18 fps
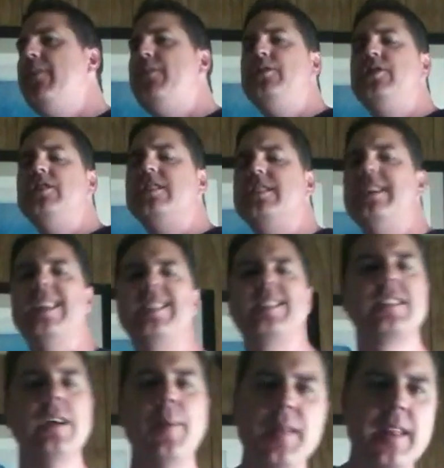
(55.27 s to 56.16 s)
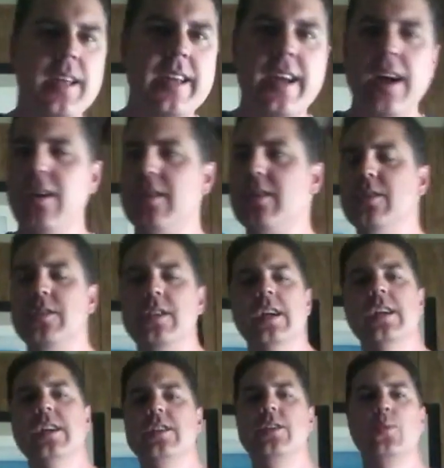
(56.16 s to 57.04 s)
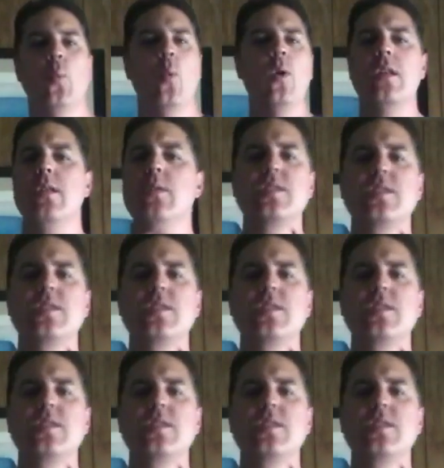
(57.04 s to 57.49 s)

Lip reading: you just got some of the characters, one of those